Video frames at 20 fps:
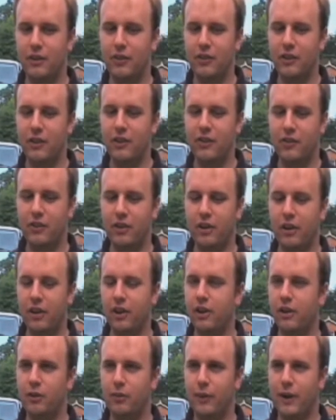easy to
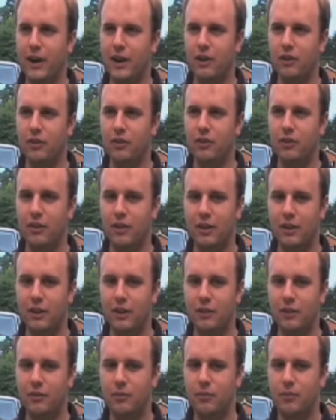get around.
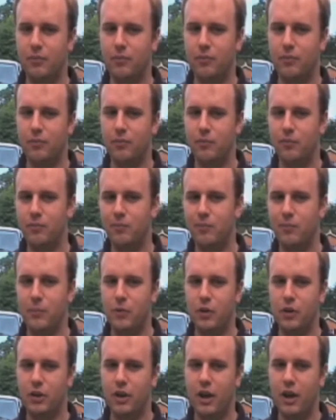
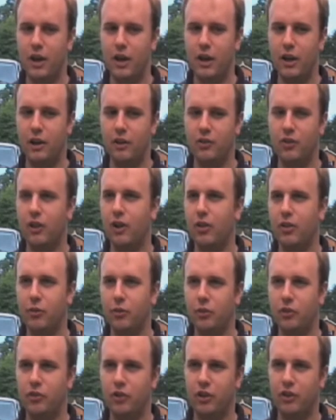You're not held to all the
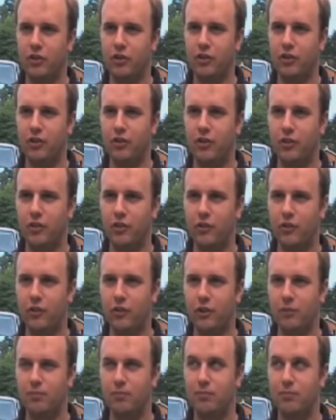restrictions.
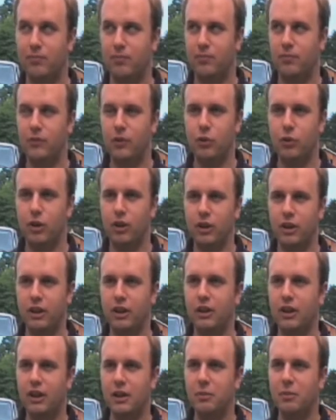You are
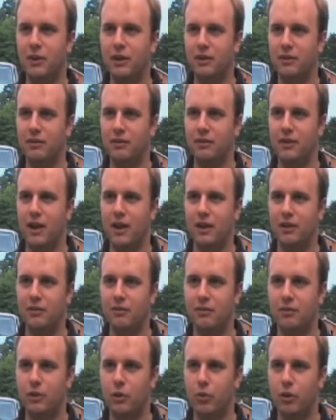legally, but
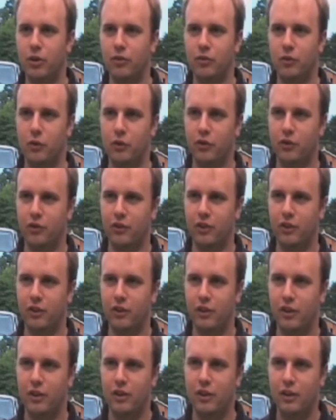no one enforces it.
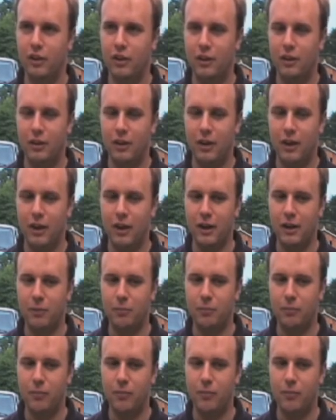
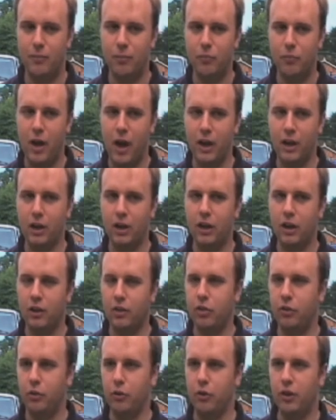I can
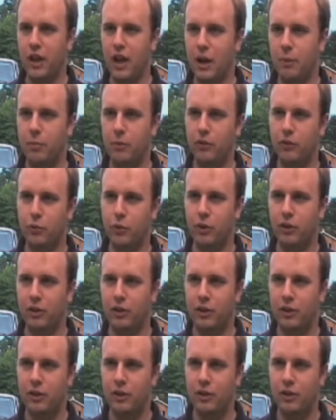get through campus
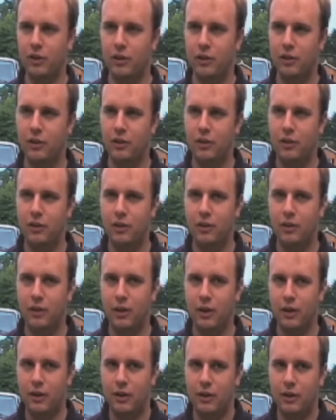quickly,
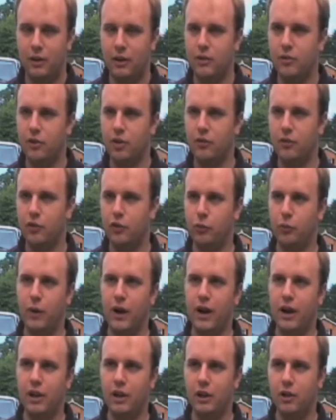and even if it's
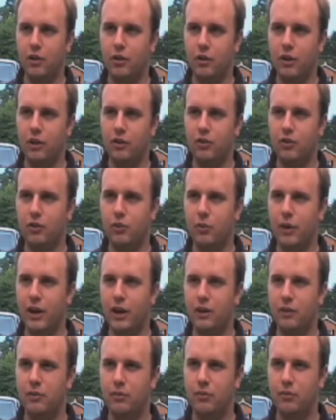raining, you don't get too
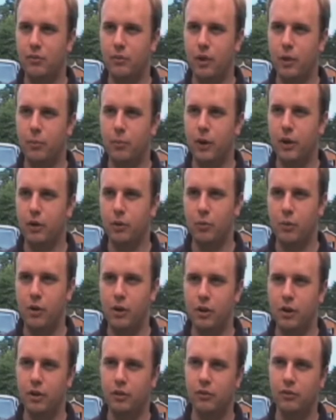wet compared to
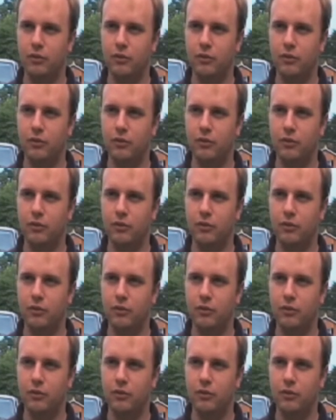walking.